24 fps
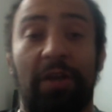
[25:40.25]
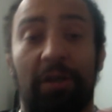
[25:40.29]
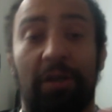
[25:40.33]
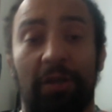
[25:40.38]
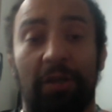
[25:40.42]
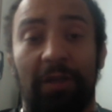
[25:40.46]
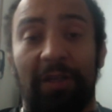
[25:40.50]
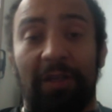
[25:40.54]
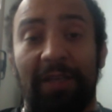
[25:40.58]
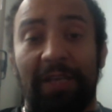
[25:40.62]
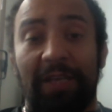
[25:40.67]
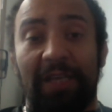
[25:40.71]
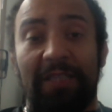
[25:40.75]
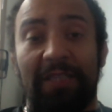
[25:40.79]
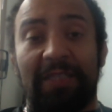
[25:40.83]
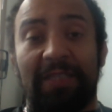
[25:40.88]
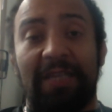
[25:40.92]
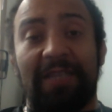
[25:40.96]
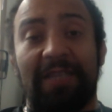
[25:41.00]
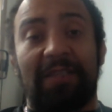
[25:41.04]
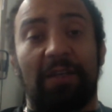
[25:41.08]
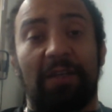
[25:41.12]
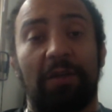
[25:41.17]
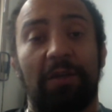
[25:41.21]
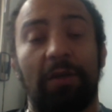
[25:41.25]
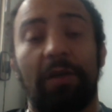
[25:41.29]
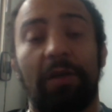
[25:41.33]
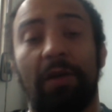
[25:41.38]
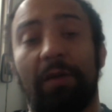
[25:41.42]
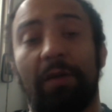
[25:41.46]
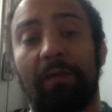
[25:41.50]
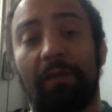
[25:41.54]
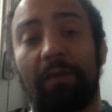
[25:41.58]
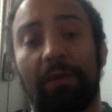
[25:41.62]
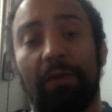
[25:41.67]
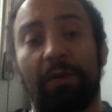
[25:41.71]
good leads, that's a good
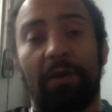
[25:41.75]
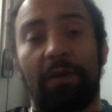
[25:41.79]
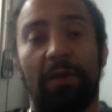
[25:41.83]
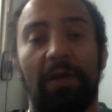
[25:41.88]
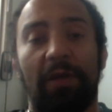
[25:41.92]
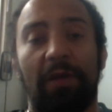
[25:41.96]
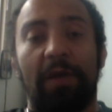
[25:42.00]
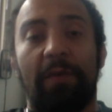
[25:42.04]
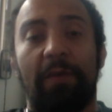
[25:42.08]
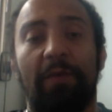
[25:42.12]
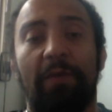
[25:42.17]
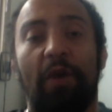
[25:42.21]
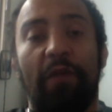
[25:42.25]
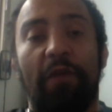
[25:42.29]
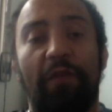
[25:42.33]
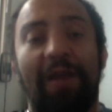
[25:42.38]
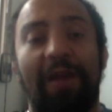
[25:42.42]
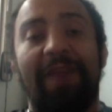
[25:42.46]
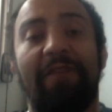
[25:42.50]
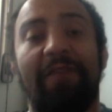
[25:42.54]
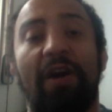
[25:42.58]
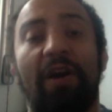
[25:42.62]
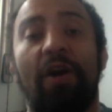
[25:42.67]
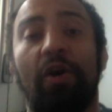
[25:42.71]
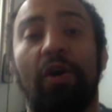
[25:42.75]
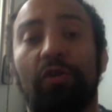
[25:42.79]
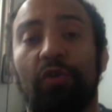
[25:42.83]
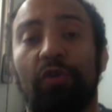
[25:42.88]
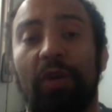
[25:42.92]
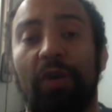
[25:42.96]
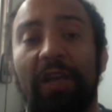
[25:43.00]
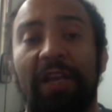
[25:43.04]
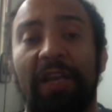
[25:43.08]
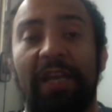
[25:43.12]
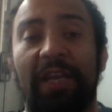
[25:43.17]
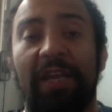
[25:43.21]
number. Now, yeah. if you have
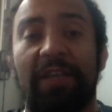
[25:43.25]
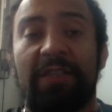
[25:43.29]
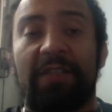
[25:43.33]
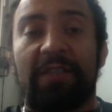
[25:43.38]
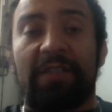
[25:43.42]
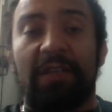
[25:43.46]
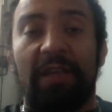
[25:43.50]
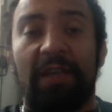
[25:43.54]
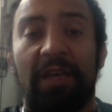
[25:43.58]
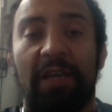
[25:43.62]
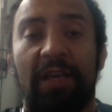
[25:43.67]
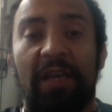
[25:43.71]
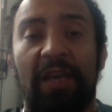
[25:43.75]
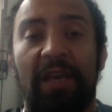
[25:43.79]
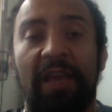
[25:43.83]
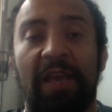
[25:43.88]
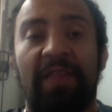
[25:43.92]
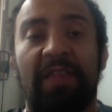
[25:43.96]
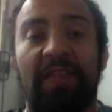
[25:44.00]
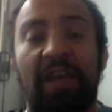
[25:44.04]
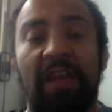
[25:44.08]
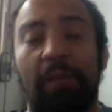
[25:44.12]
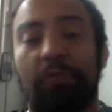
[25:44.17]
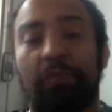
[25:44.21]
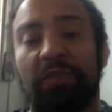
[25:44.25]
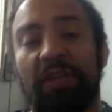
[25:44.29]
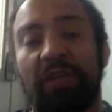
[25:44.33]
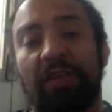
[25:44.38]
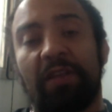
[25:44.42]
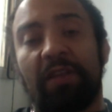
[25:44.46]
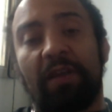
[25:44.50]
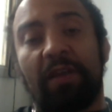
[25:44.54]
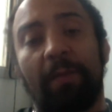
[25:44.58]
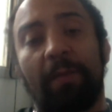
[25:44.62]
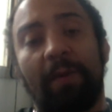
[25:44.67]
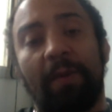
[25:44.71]
100 leads and 10%
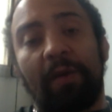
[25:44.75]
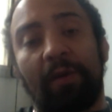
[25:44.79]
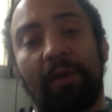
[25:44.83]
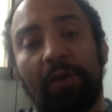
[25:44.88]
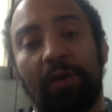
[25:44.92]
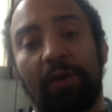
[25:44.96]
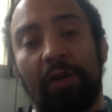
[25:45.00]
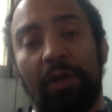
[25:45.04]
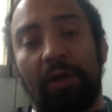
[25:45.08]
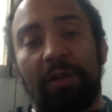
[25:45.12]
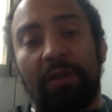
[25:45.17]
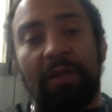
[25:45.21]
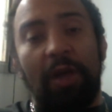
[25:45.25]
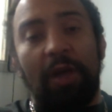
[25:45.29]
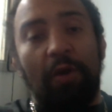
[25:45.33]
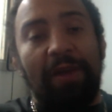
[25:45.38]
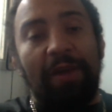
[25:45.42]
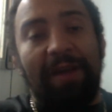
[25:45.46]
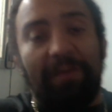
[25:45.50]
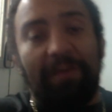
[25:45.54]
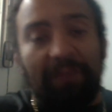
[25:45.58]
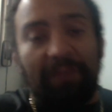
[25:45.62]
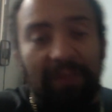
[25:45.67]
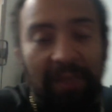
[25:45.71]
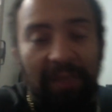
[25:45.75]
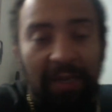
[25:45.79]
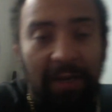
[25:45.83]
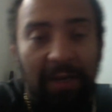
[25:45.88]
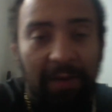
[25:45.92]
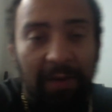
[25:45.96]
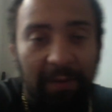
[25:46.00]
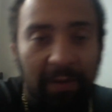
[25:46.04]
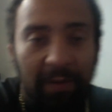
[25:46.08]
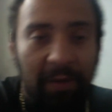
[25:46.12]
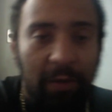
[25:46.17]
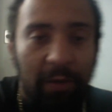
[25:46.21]
of them are good, now you have 10,
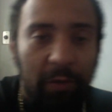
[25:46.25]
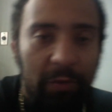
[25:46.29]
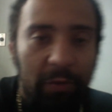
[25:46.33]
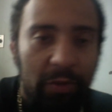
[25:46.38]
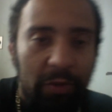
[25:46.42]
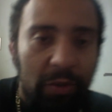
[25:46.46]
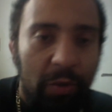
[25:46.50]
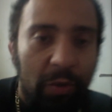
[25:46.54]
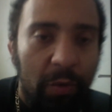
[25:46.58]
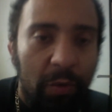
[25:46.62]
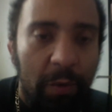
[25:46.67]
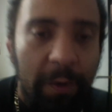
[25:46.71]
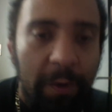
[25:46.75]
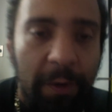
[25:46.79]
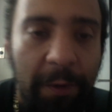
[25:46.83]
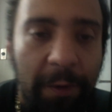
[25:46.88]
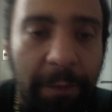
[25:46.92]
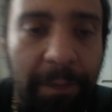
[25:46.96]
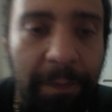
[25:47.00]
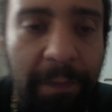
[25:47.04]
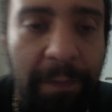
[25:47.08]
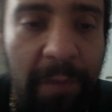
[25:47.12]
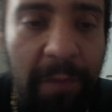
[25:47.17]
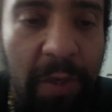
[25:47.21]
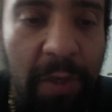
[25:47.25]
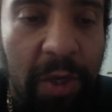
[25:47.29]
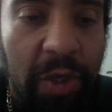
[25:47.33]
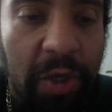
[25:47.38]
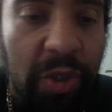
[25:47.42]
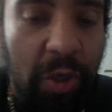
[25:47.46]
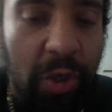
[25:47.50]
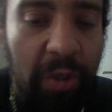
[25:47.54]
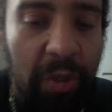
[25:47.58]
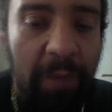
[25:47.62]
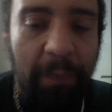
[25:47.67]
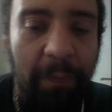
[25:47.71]
you know? So yeah, it
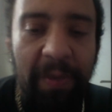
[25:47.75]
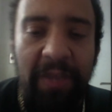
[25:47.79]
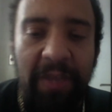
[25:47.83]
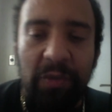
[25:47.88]
all depends